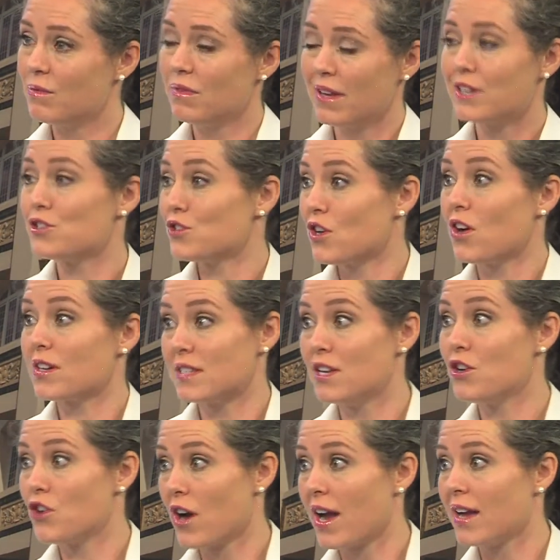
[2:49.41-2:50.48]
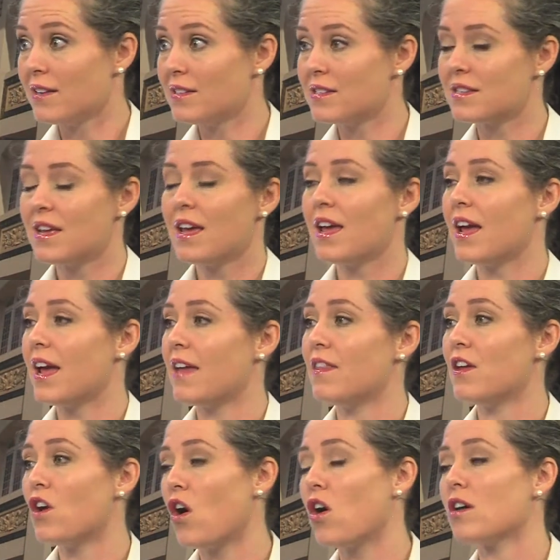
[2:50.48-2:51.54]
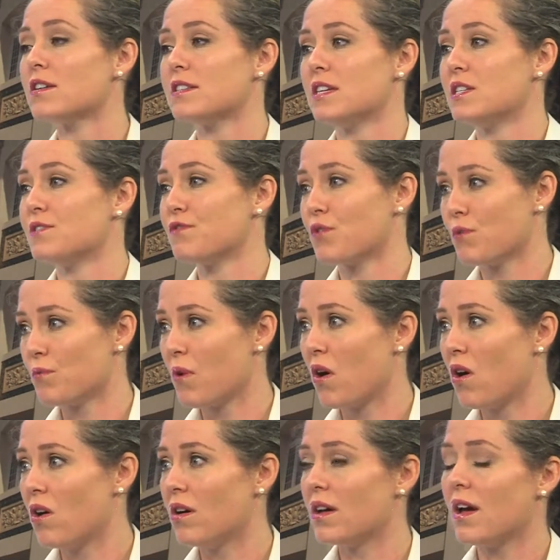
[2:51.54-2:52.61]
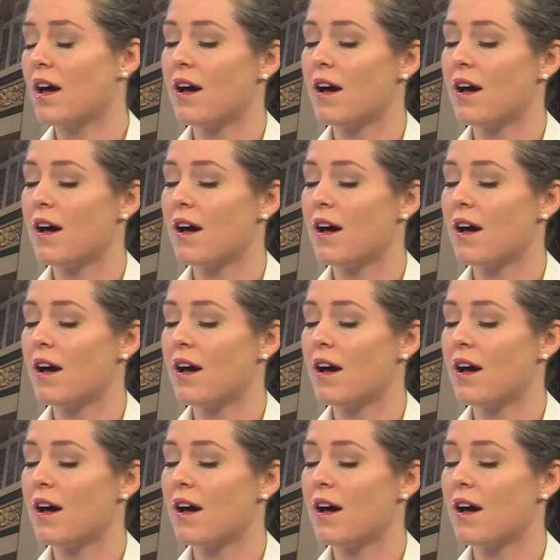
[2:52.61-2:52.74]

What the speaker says: Let your dogs eat grains. And then R stands for raw.